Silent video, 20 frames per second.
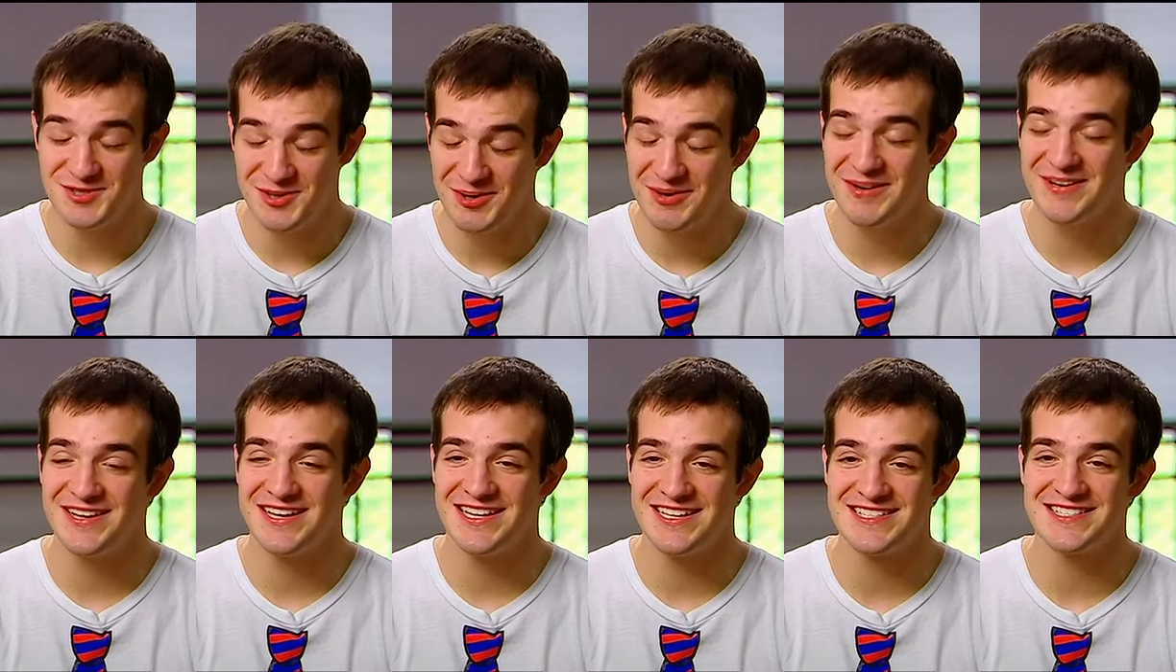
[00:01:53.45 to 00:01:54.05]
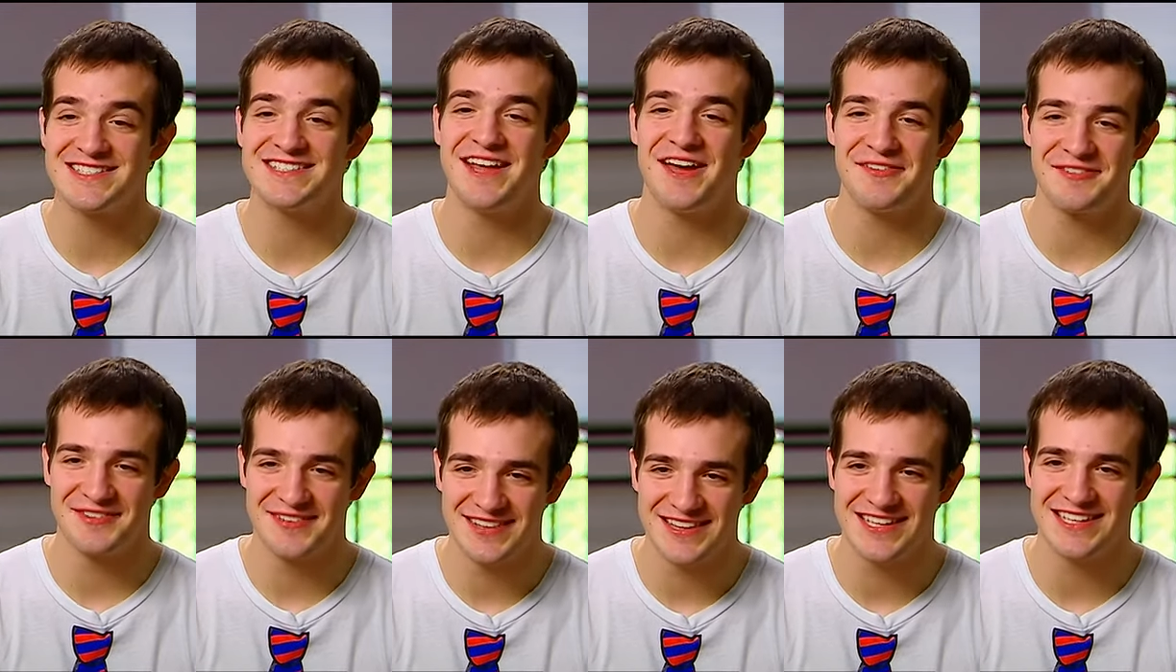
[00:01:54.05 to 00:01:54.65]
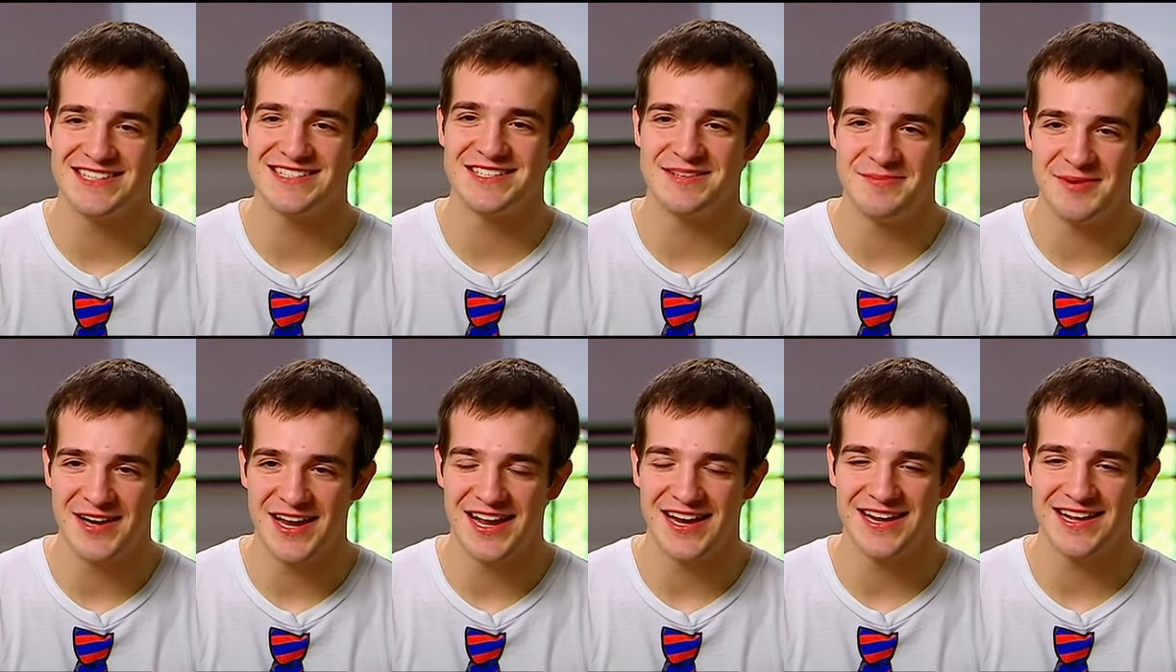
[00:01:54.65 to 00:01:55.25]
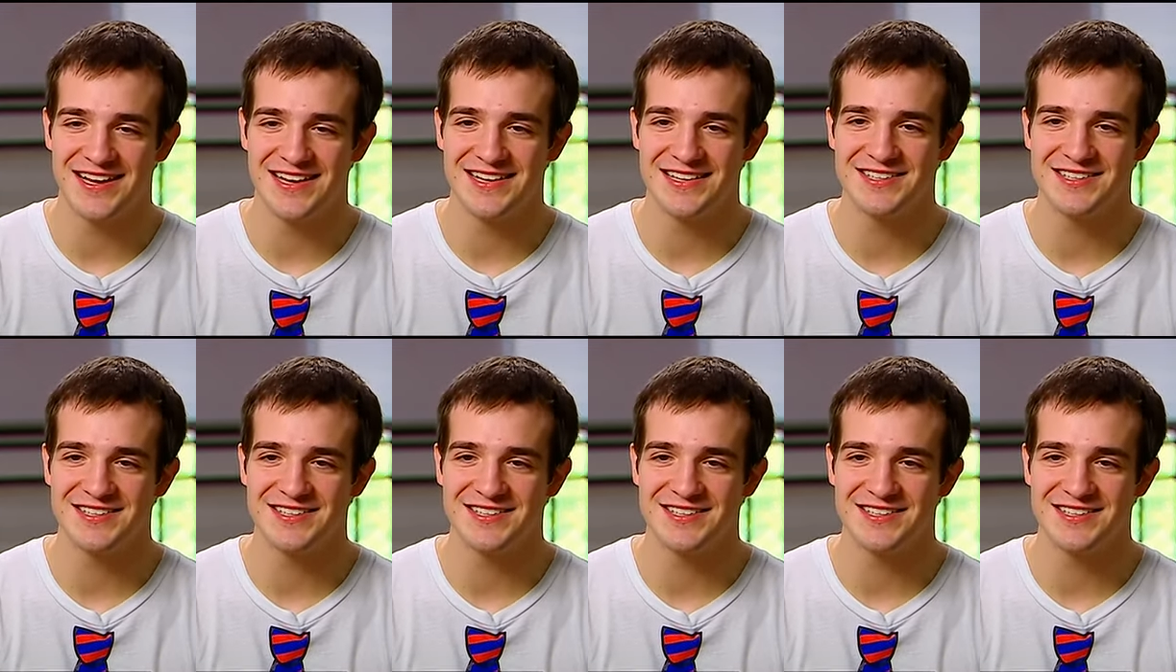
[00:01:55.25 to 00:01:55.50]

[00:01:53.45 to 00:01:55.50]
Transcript: Joey is definitely intimidating.